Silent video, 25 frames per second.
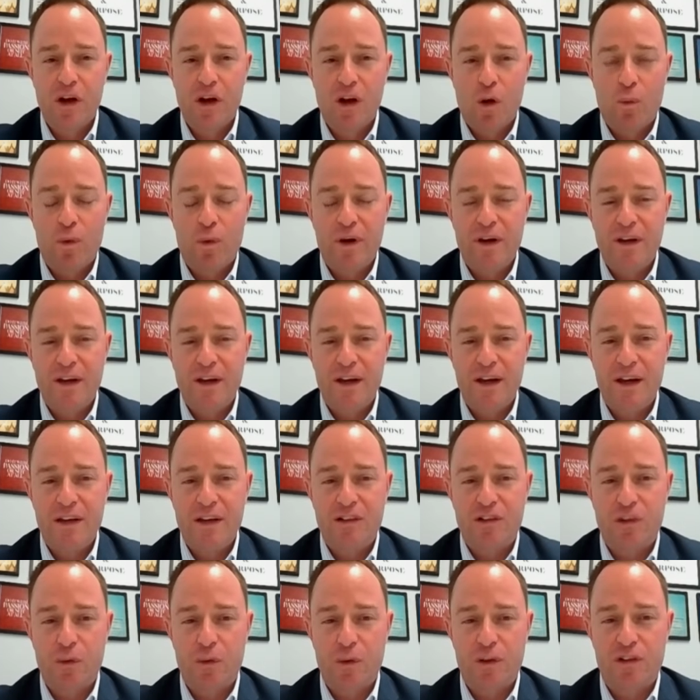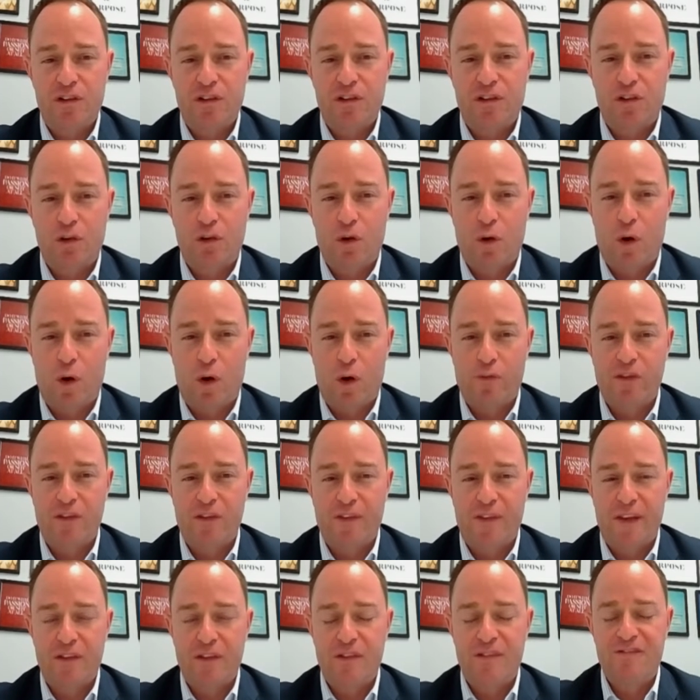We need to ensure, obviously,
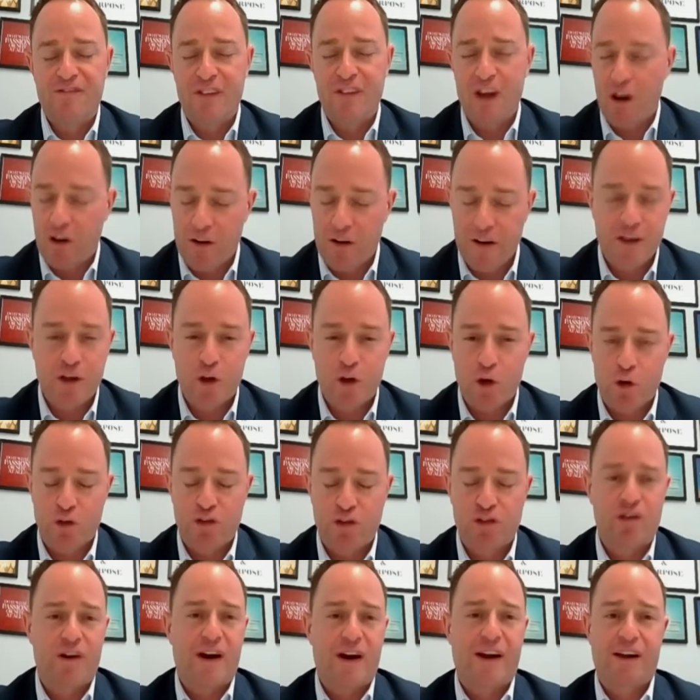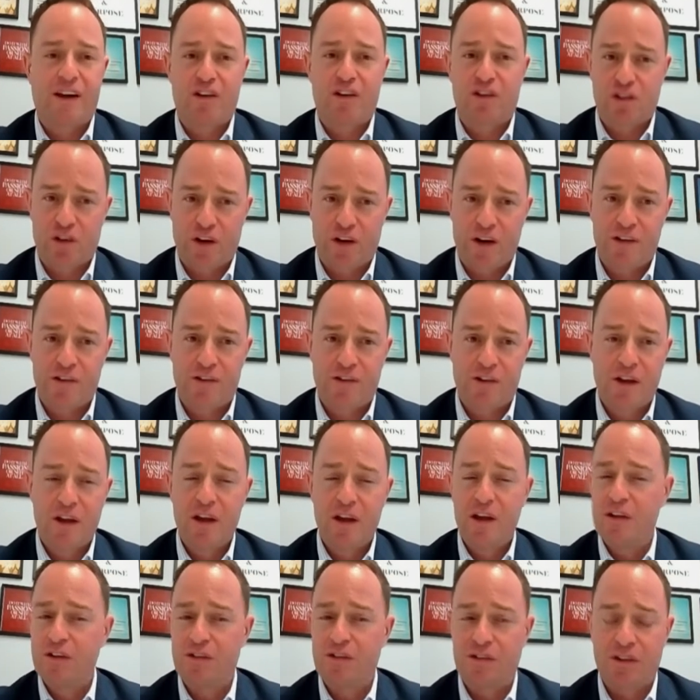there's very good track and trace
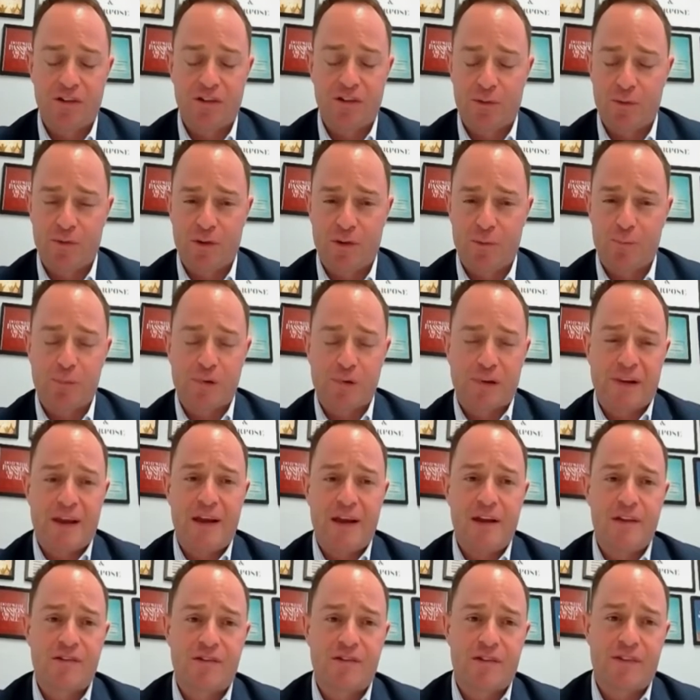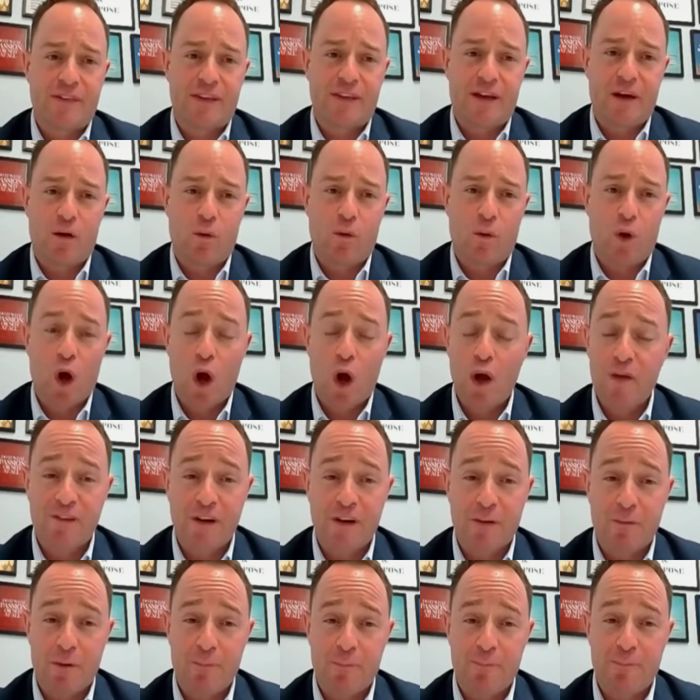systems in place. There'll
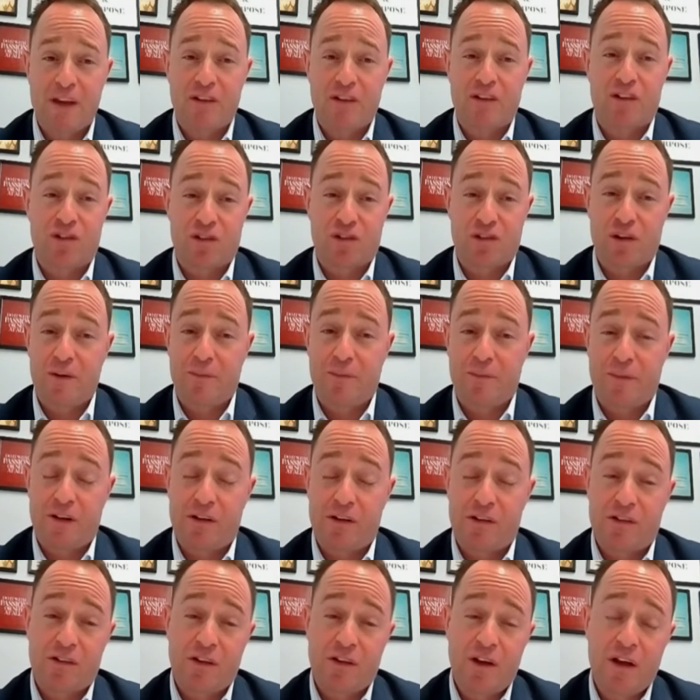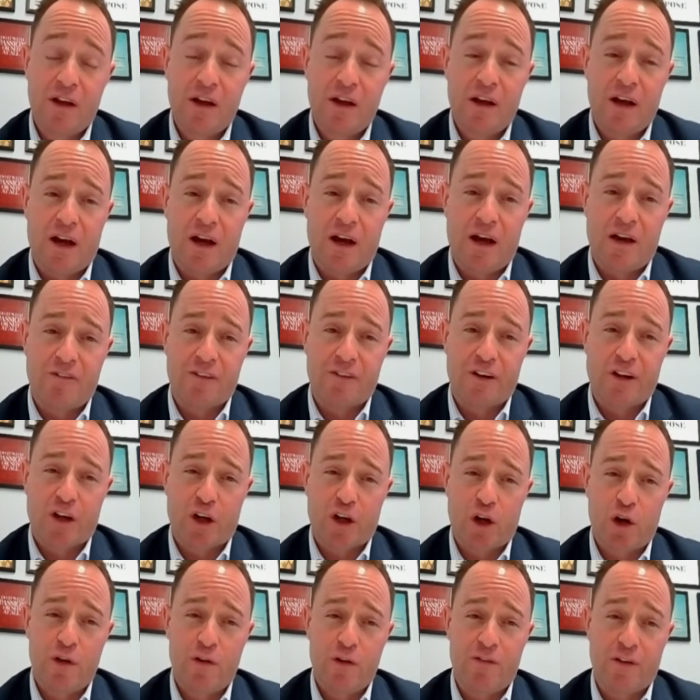hopefully be better treatments for
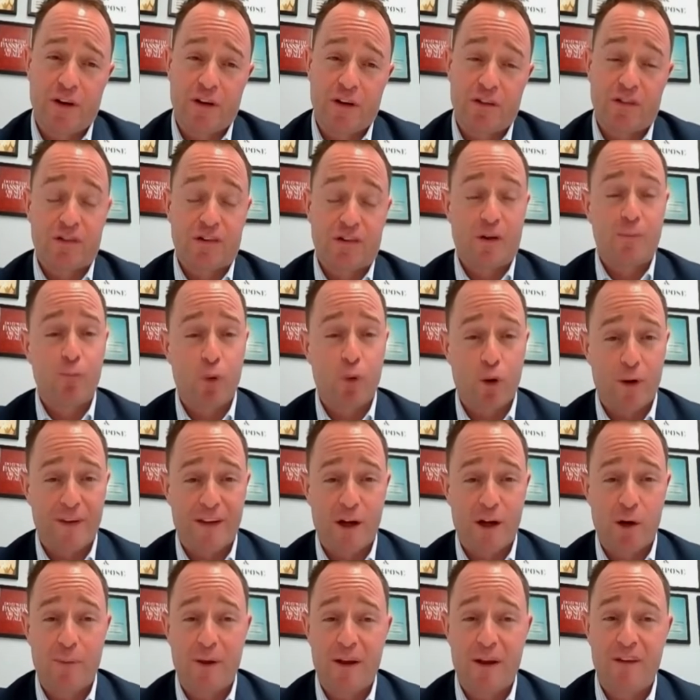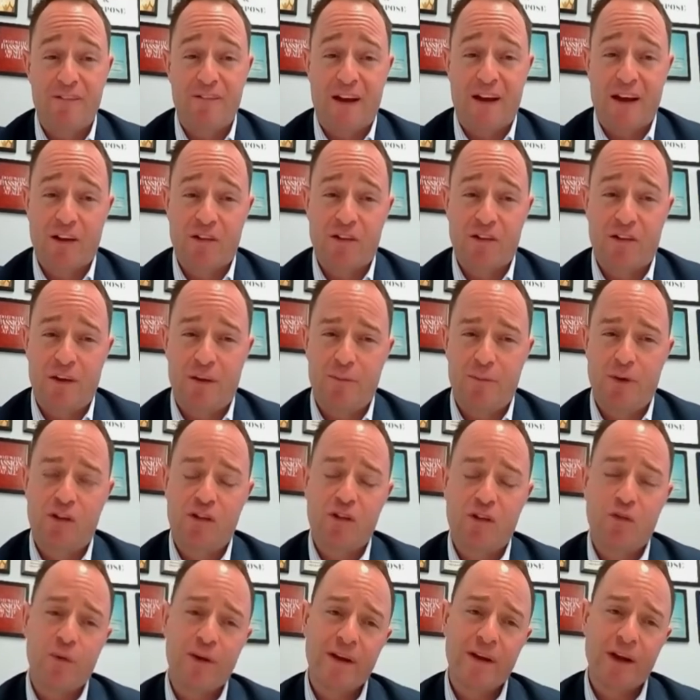COVID. At some point, there'll be a vaccine. Because
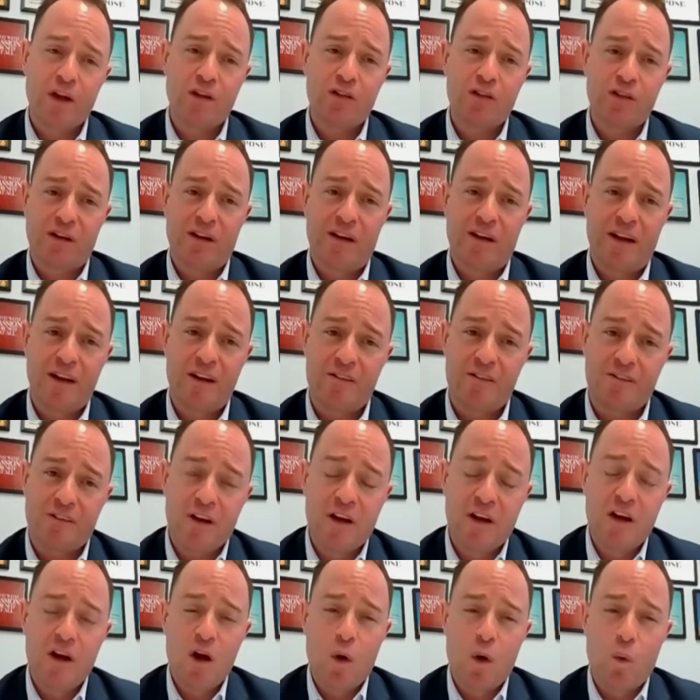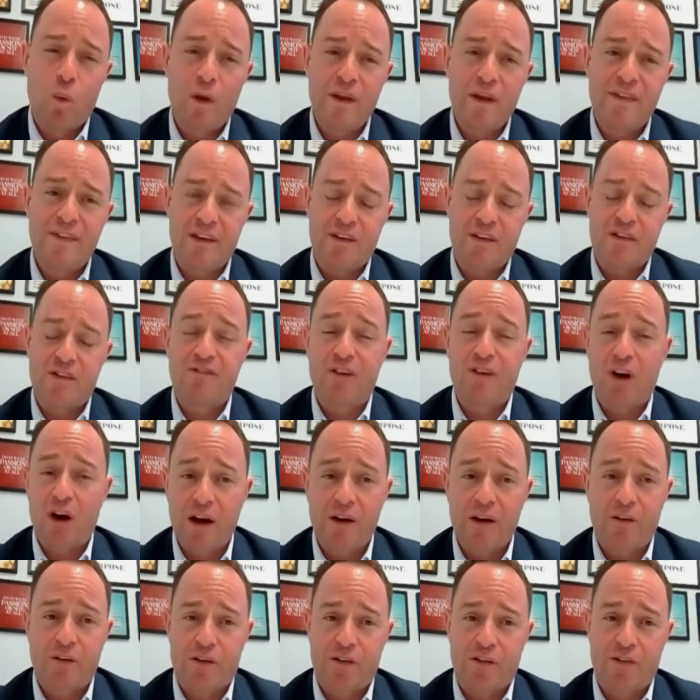if we're going to live with this
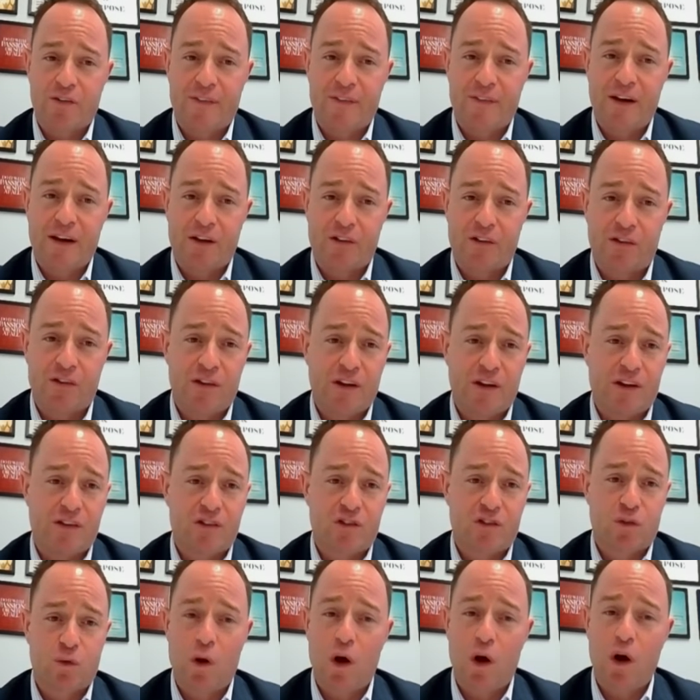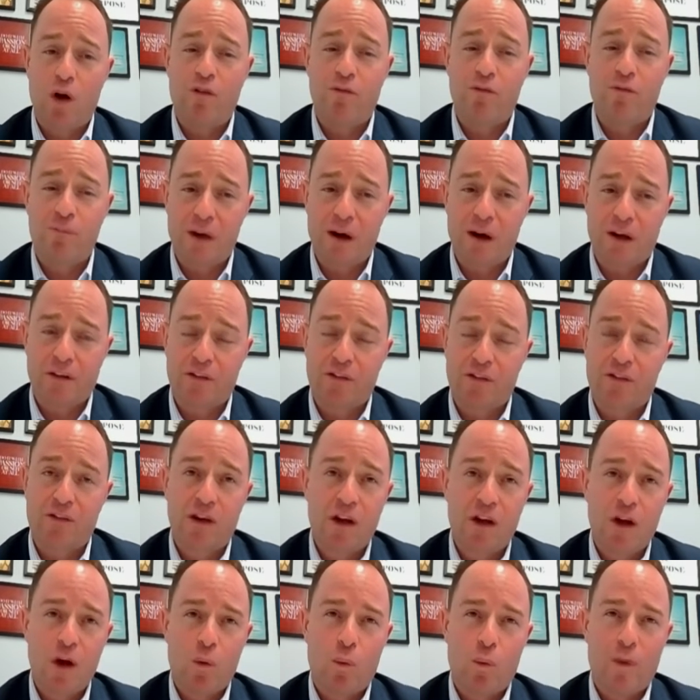virus for the next 6-12 months,
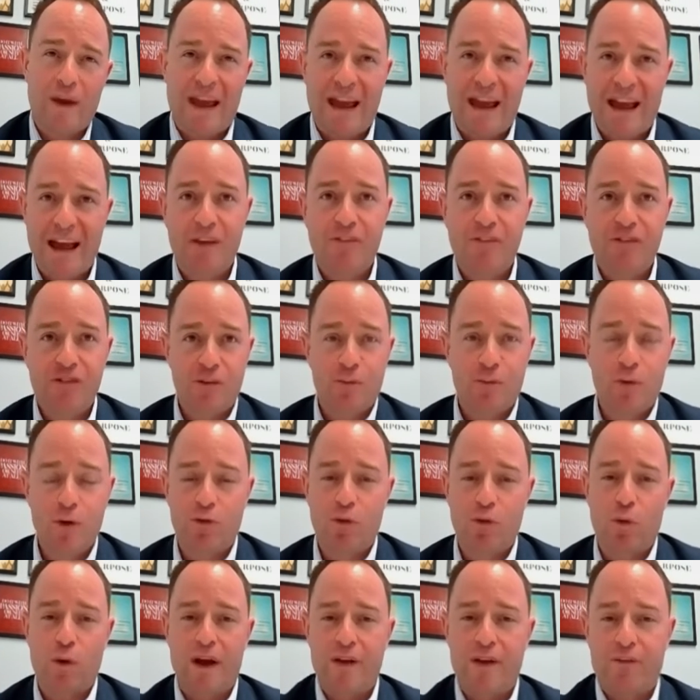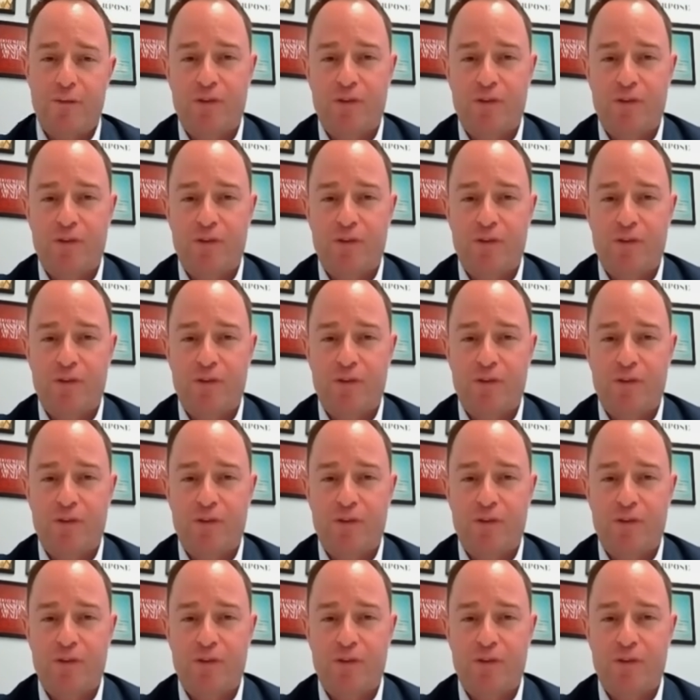we have to move away from